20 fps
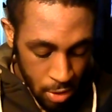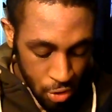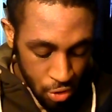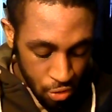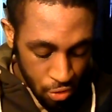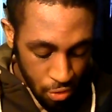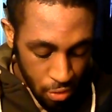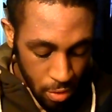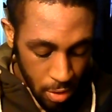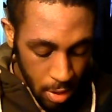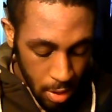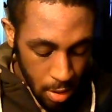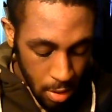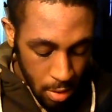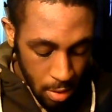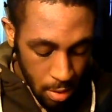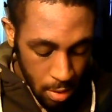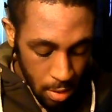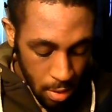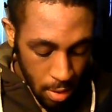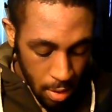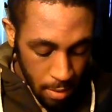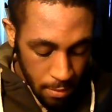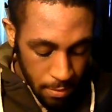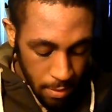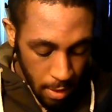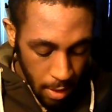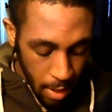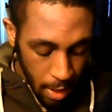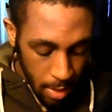And truly,
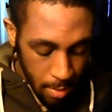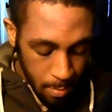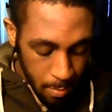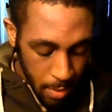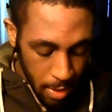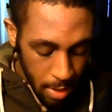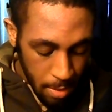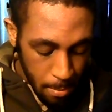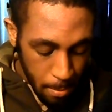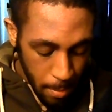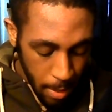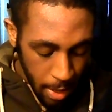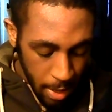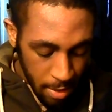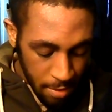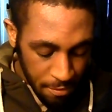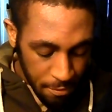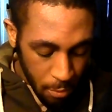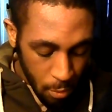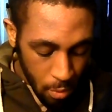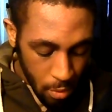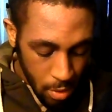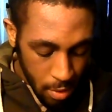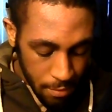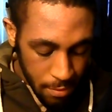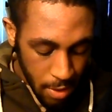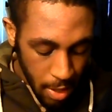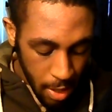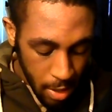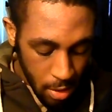if they had been
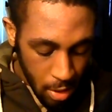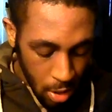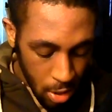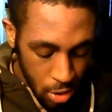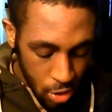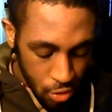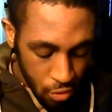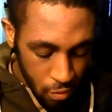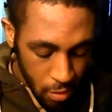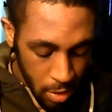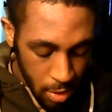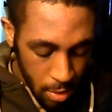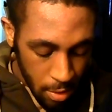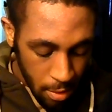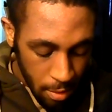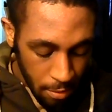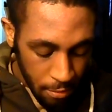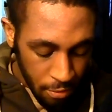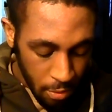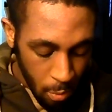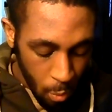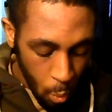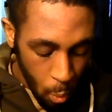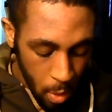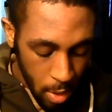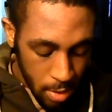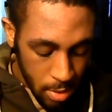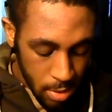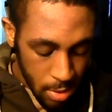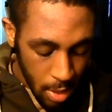mindful of that country
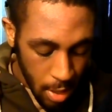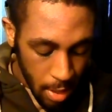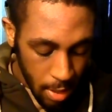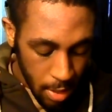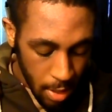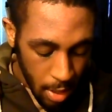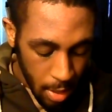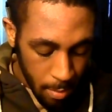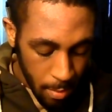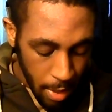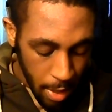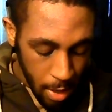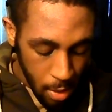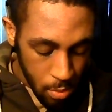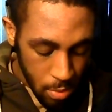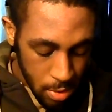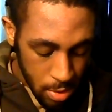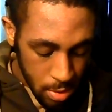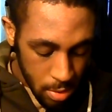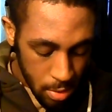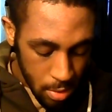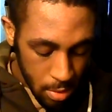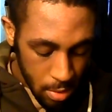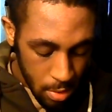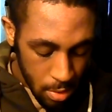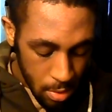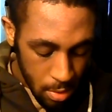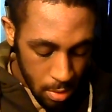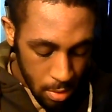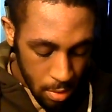from whence they came out,
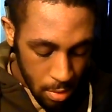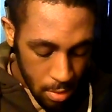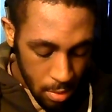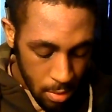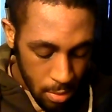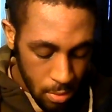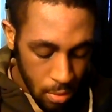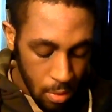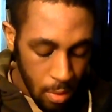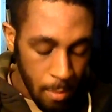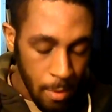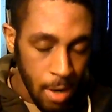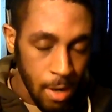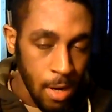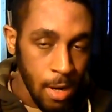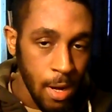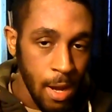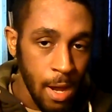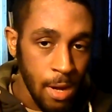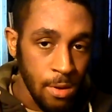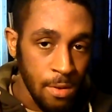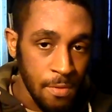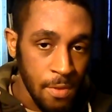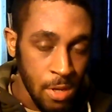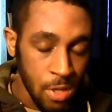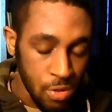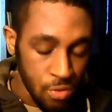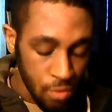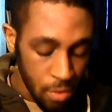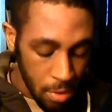talking about the land
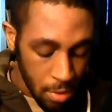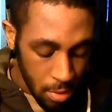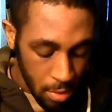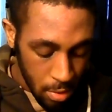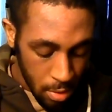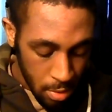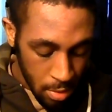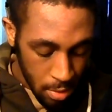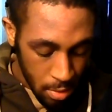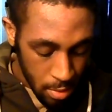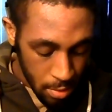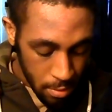of Israel,